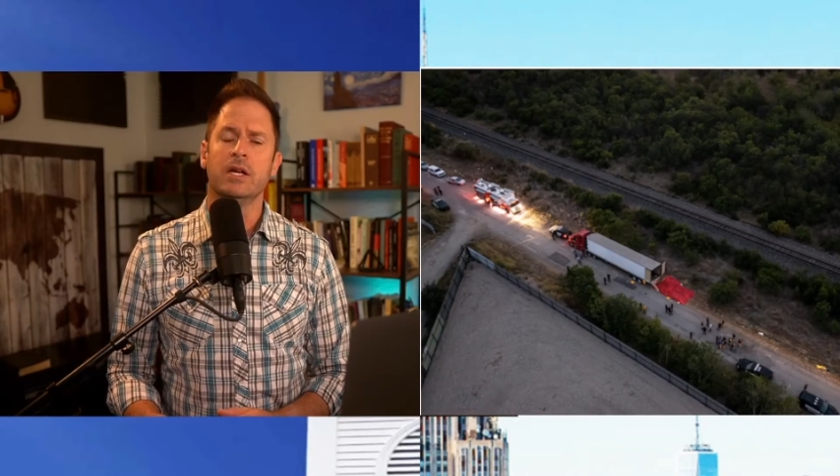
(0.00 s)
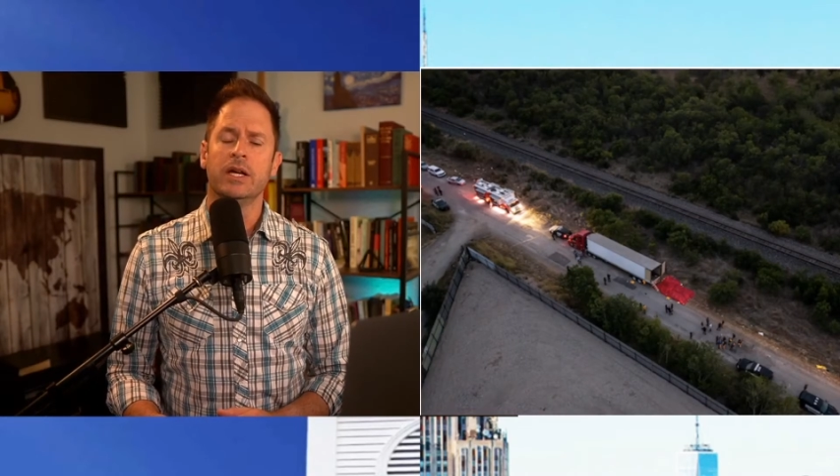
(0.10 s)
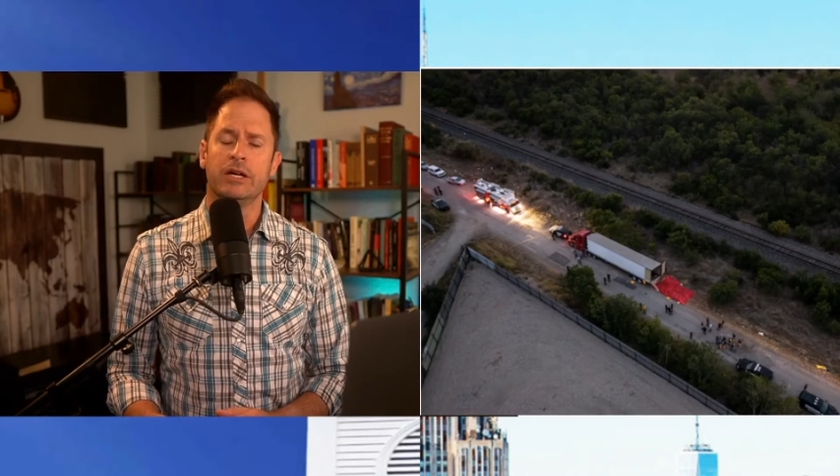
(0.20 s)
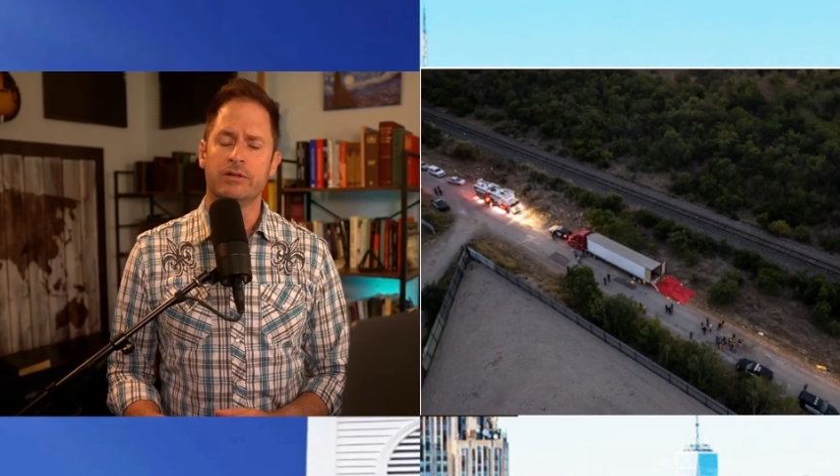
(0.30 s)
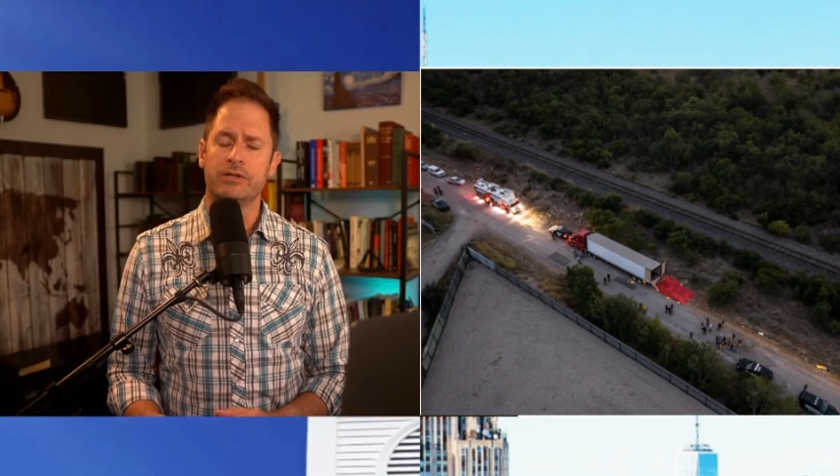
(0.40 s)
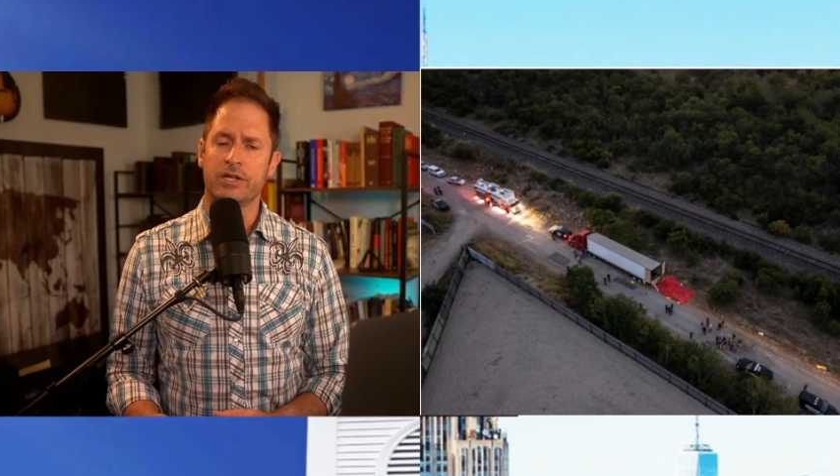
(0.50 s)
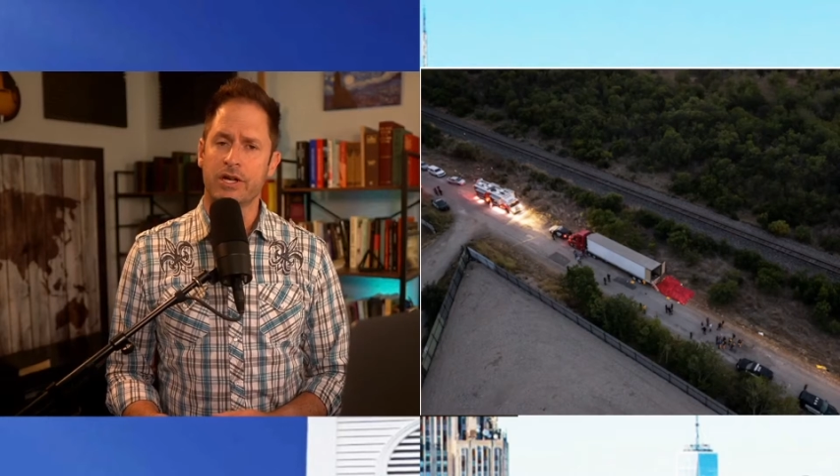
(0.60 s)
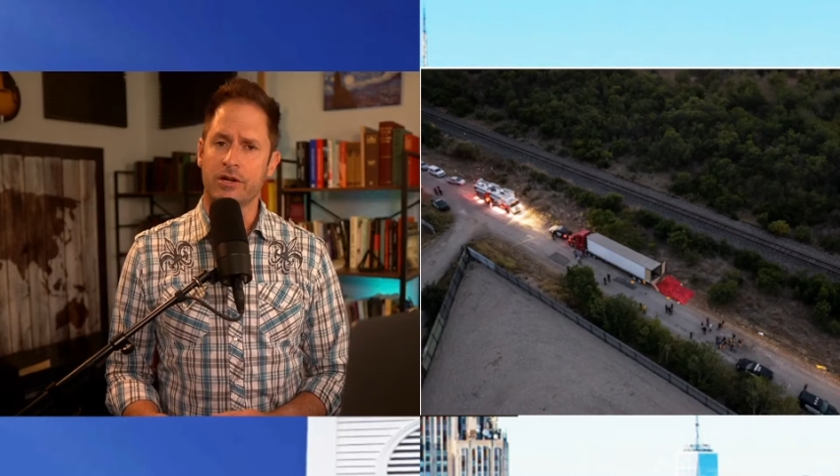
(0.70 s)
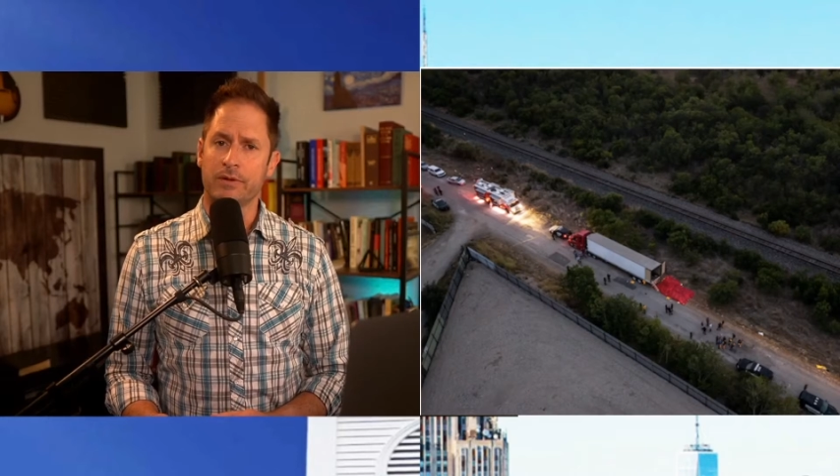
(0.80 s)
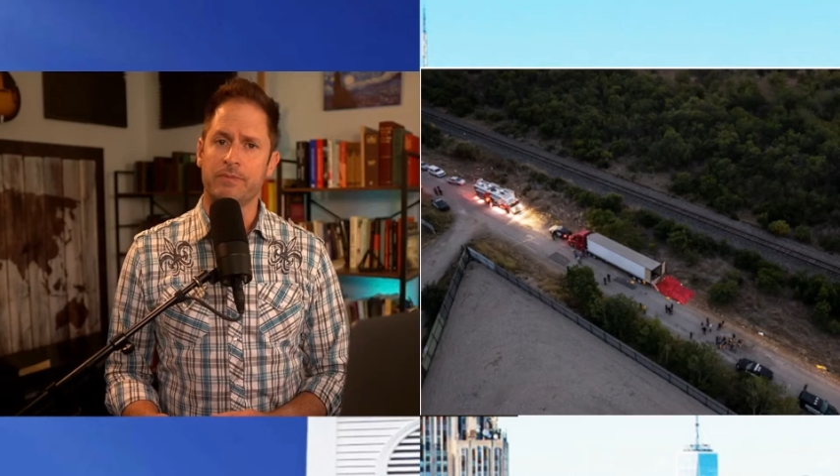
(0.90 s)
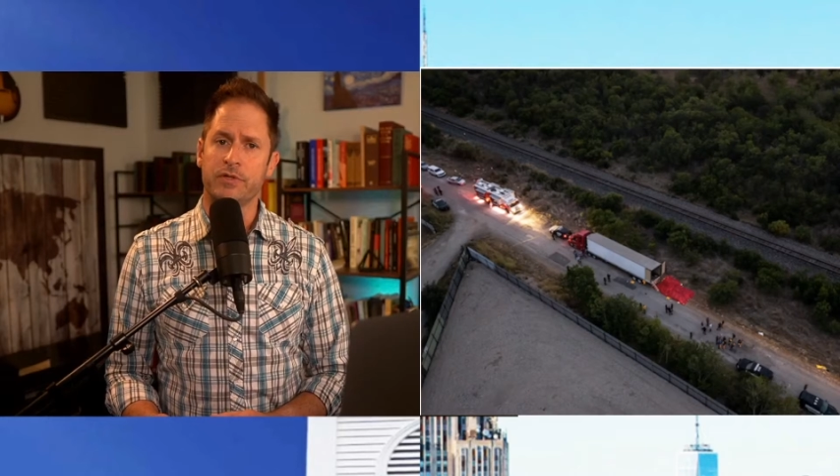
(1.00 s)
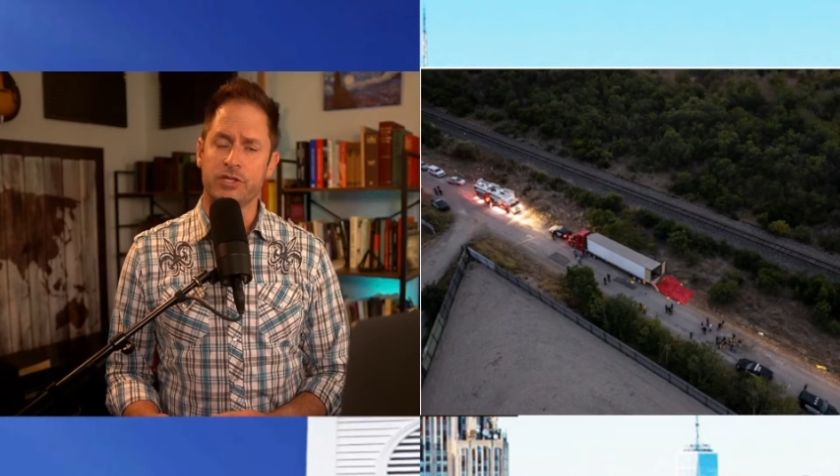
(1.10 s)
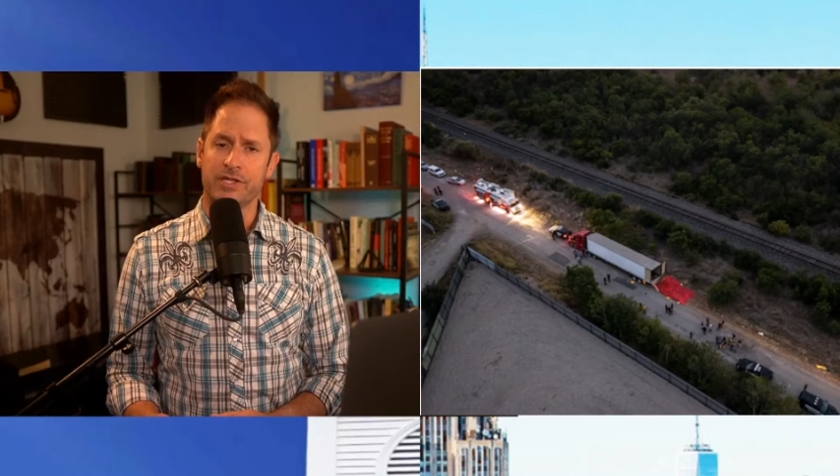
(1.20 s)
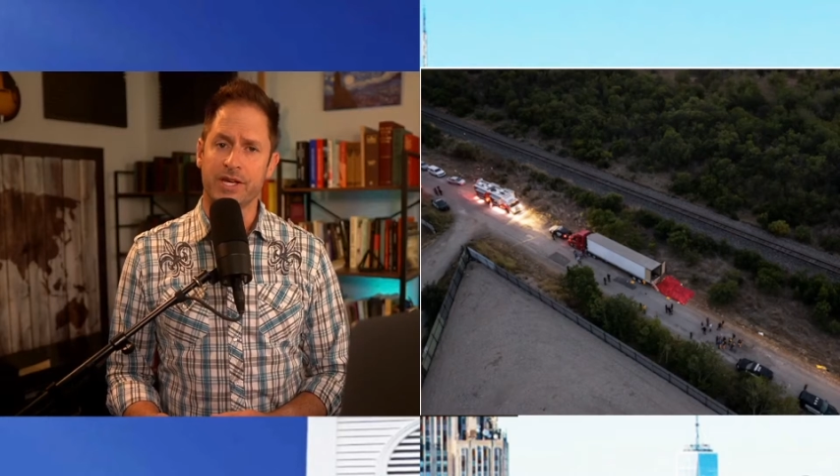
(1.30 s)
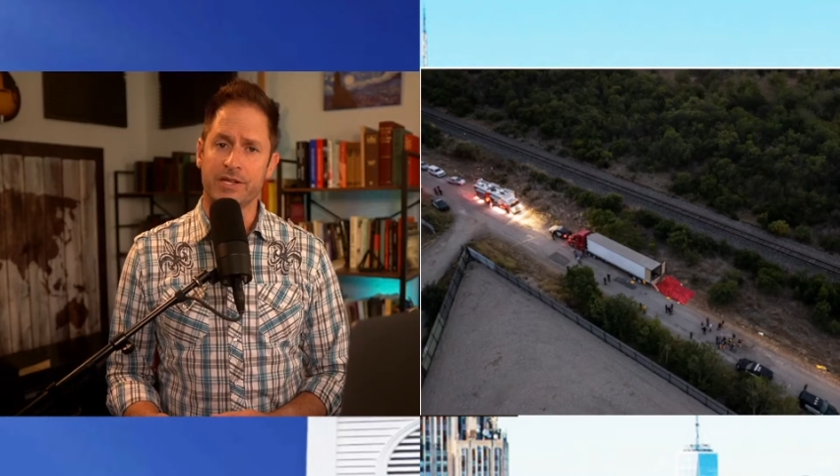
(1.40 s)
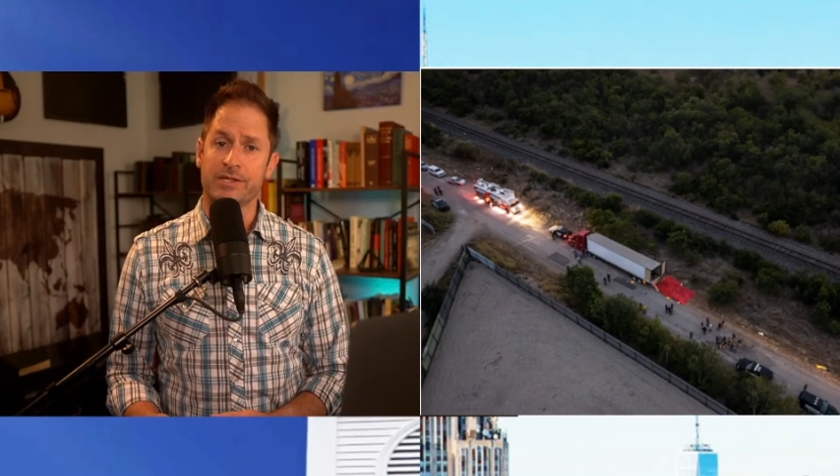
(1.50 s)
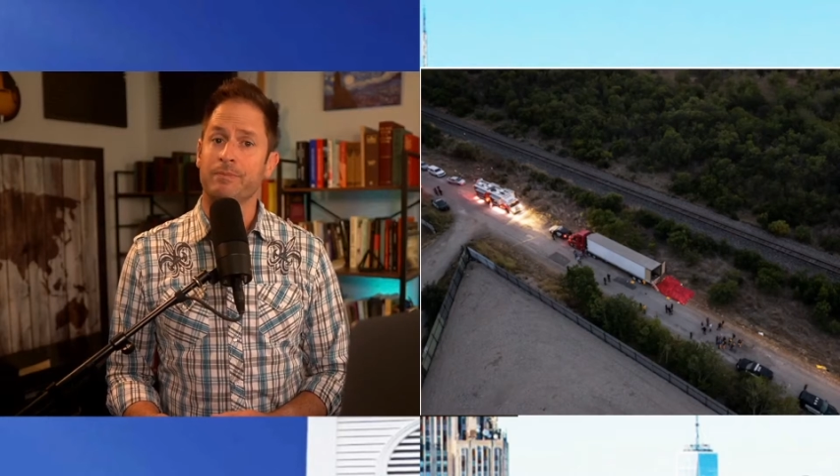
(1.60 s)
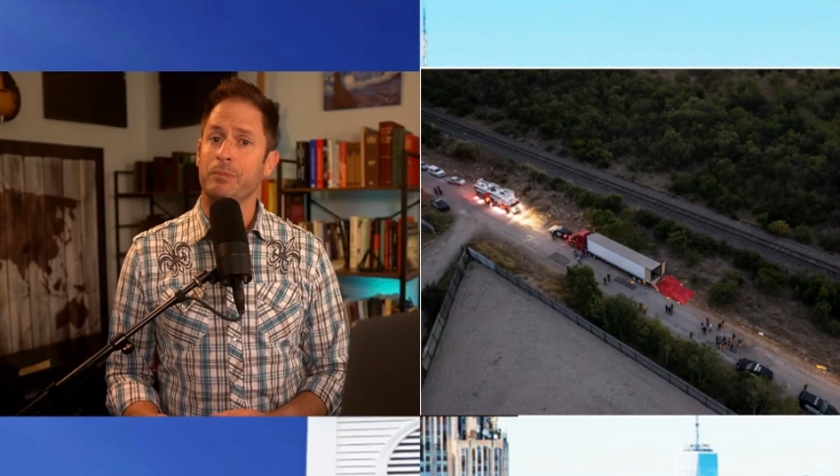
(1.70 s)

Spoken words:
Here's the kicker, she says.